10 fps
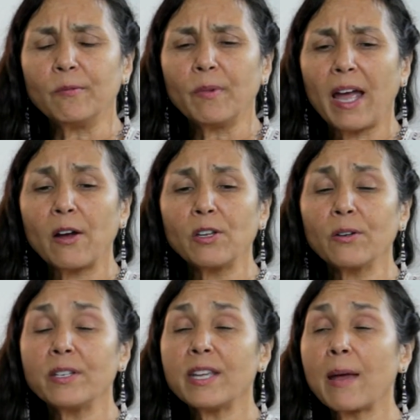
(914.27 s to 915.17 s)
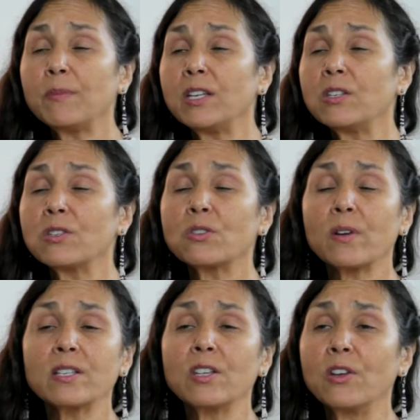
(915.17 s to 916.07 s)
how you're adapting to
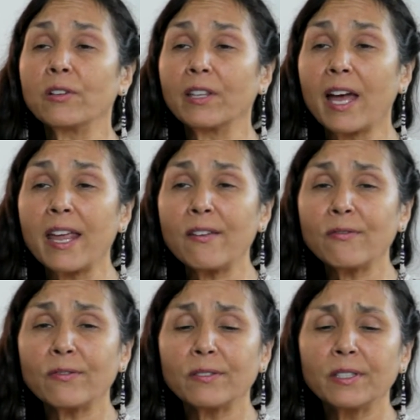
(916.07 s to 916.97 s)
stress in your life.